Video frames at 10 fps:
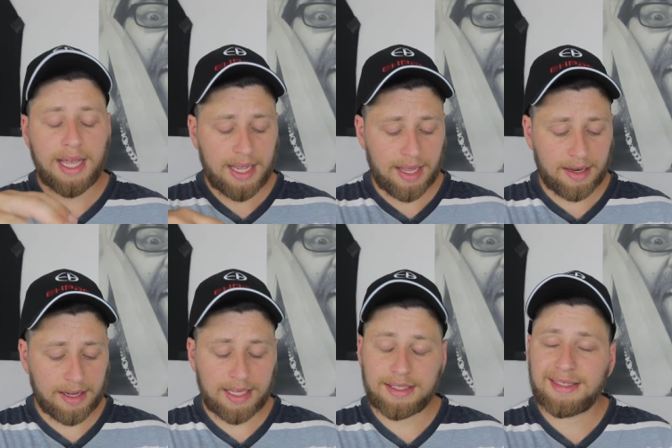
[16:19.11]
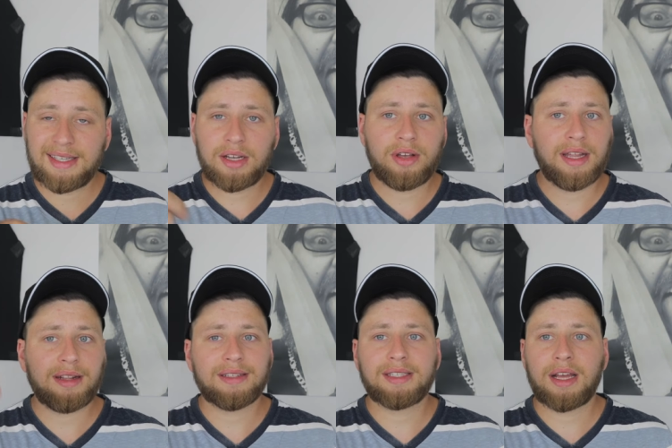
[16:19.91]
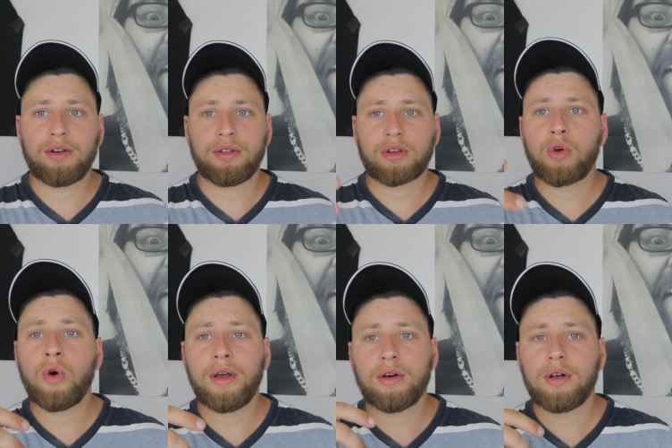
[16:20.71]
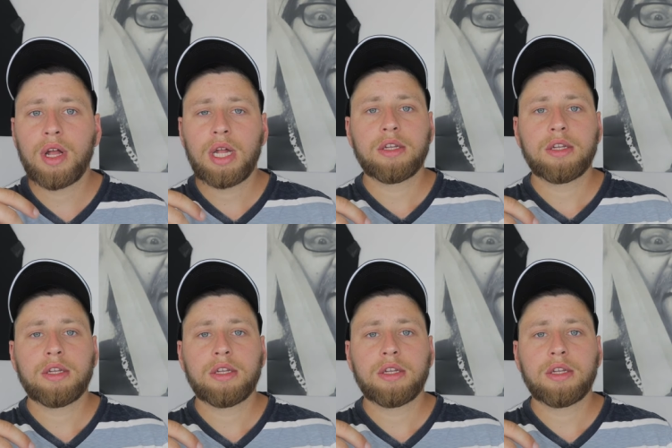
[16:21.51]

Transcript: and it's still hitting the center of the coil.